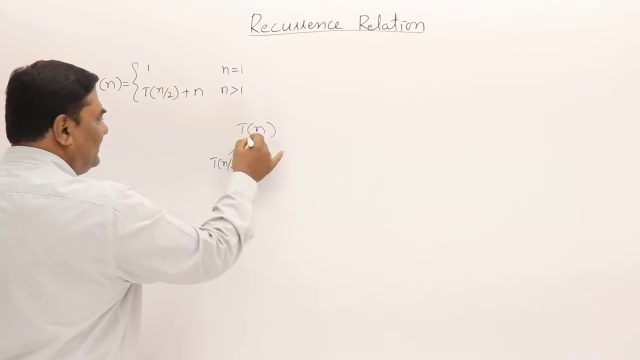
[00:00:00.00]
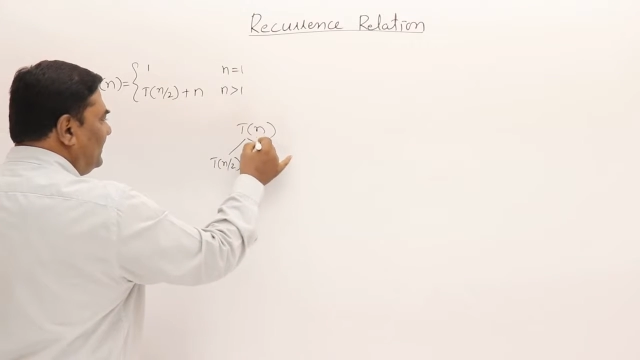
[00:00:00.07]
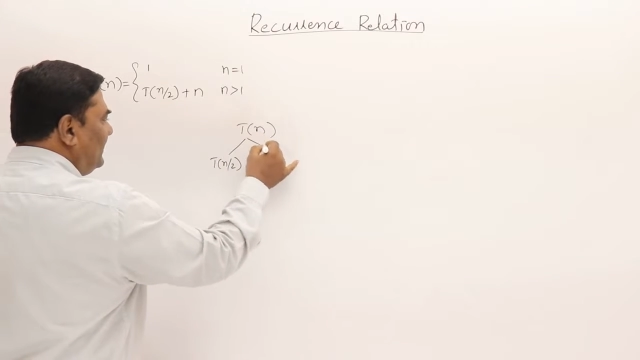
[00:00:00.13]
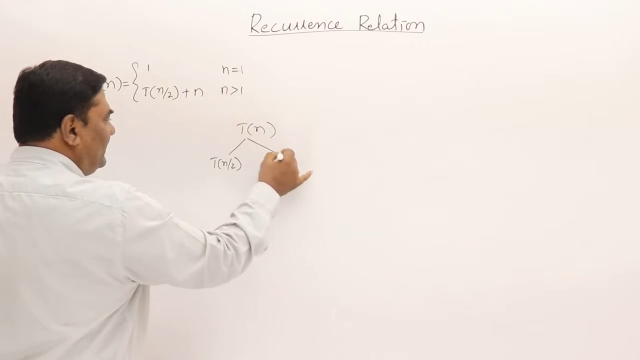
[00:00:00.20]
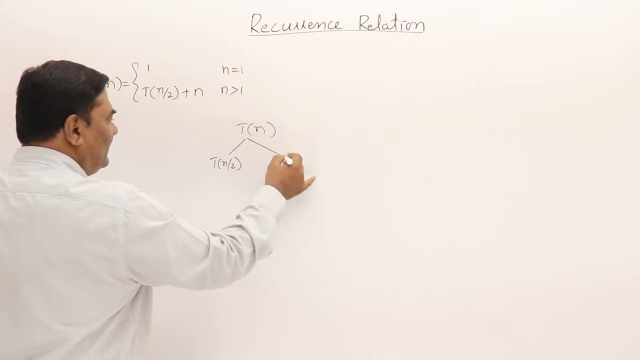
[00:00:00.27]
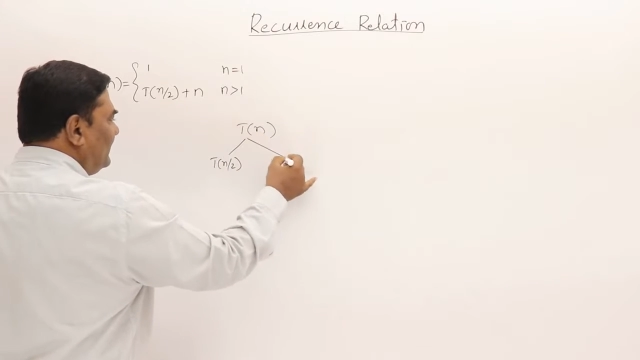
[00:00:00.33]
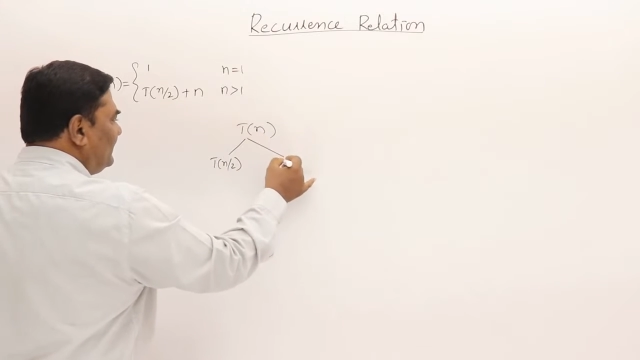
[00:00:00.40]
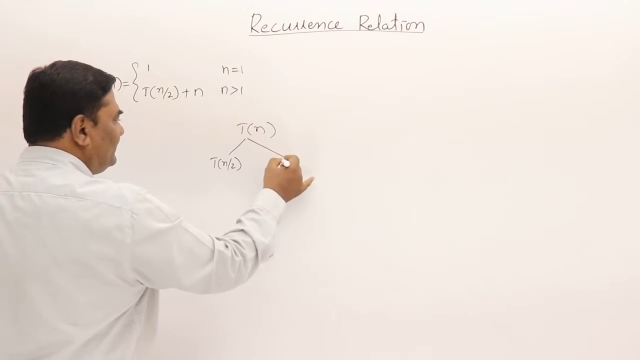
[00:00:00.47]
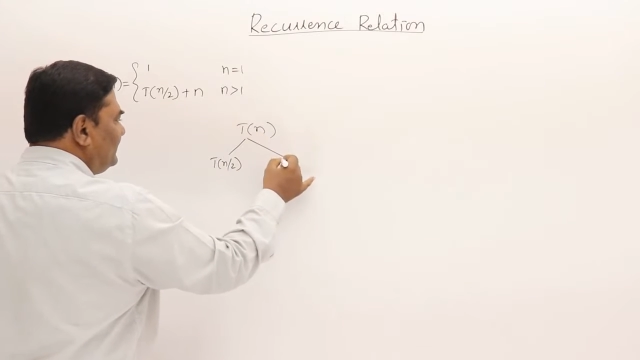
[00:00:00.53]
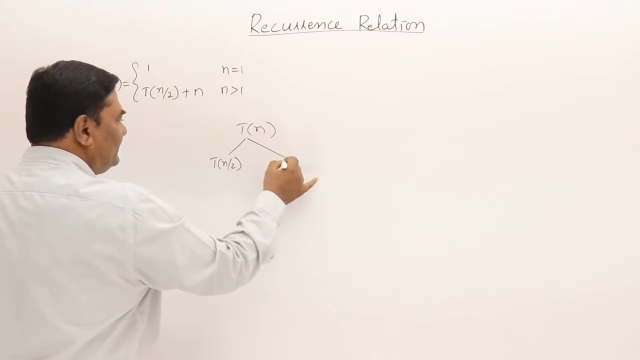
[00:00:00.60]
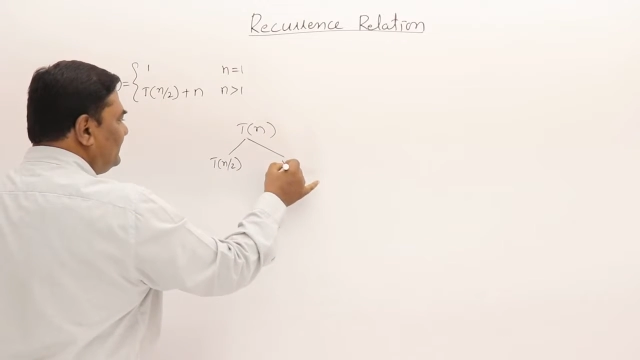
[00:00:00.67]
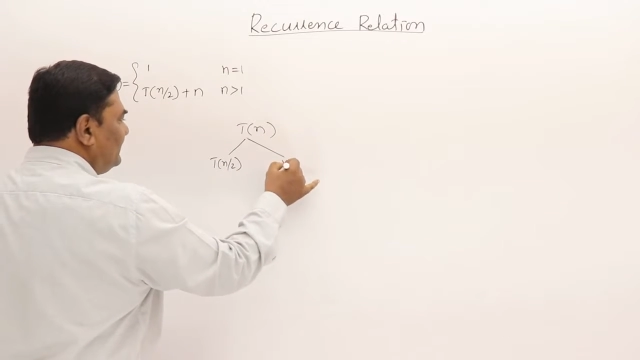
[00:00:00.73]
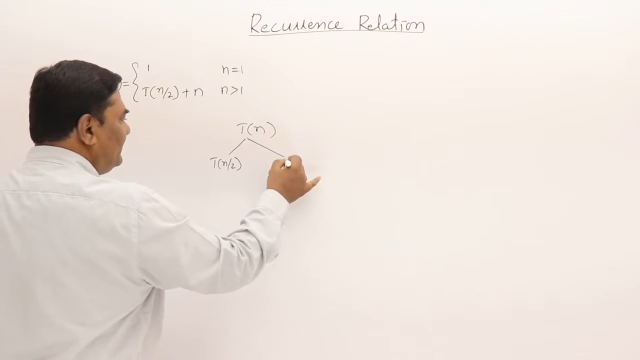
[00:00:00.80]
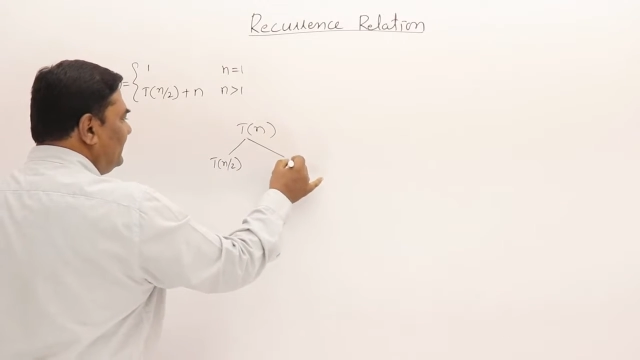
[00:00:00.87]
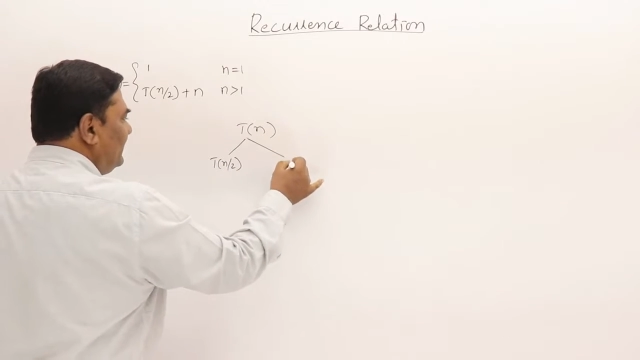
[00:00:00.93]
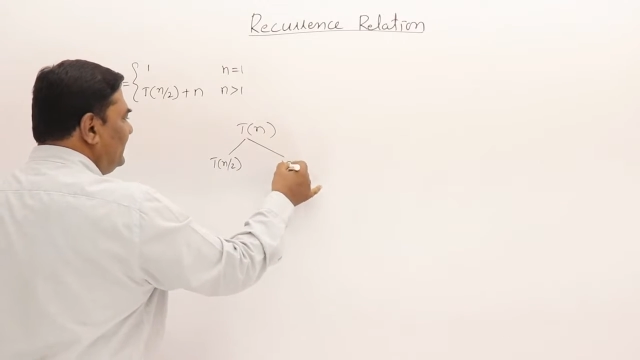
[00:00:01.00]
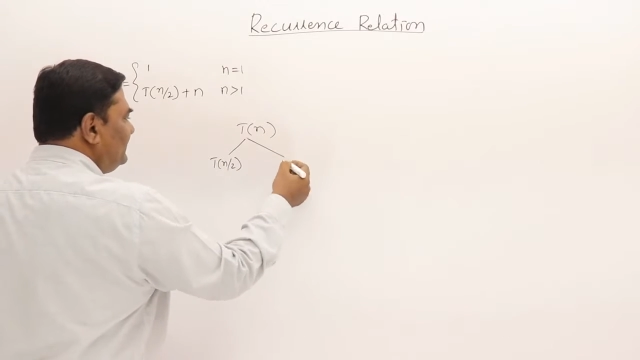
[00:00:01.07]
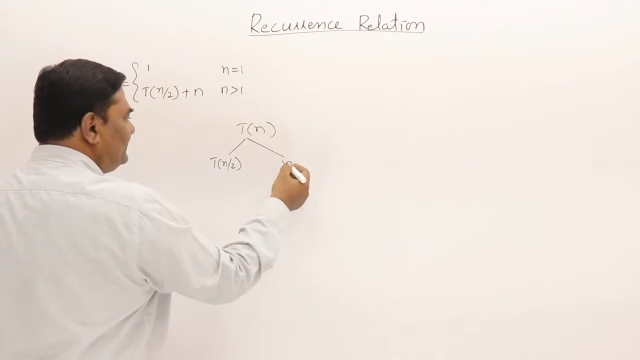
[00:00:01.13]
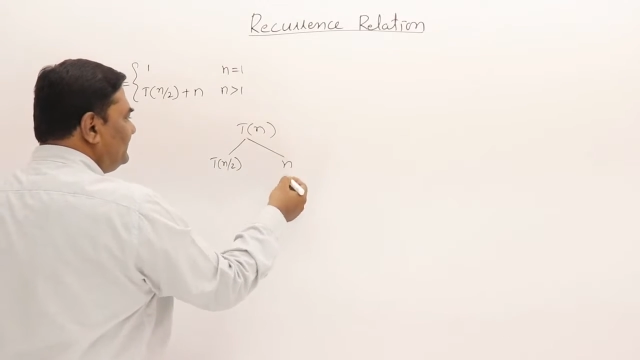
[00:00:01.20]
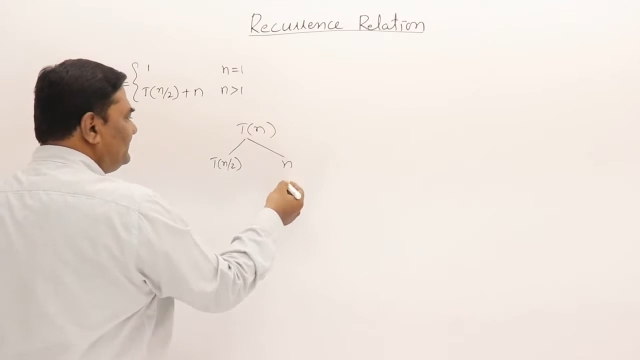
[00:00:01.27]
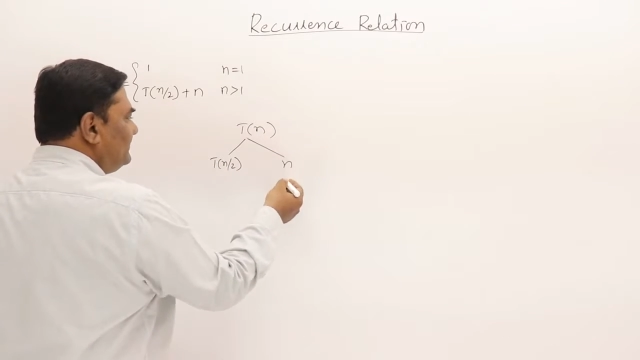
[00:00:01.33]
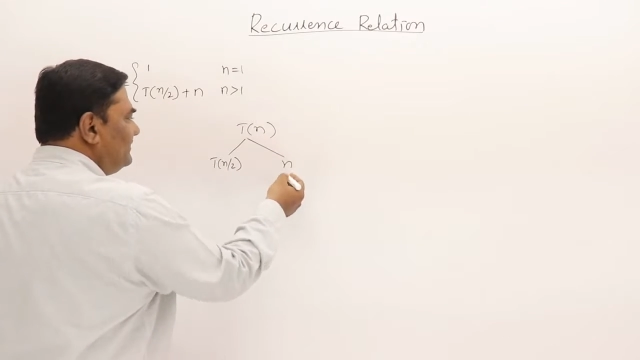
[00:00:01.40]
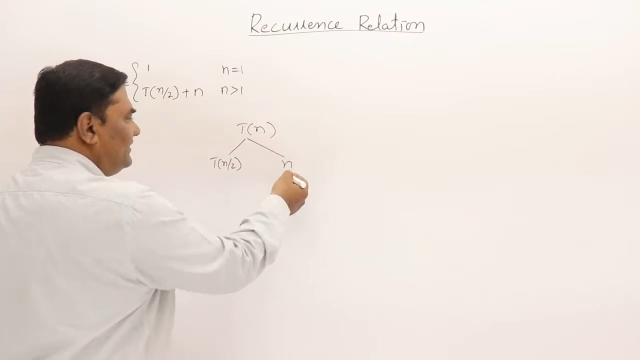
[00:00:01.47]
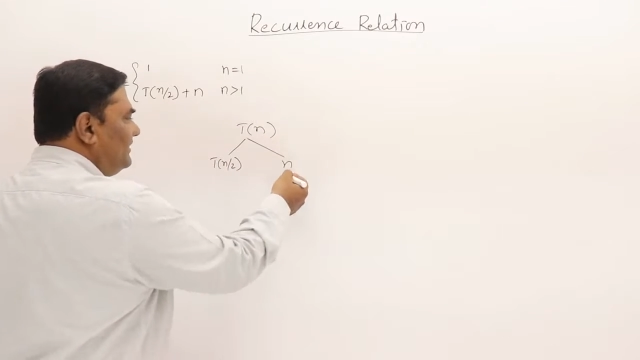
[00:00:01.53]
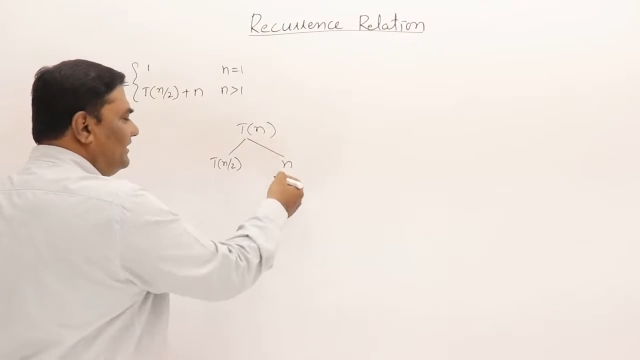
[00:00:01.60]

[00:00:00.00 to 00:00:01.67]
and n.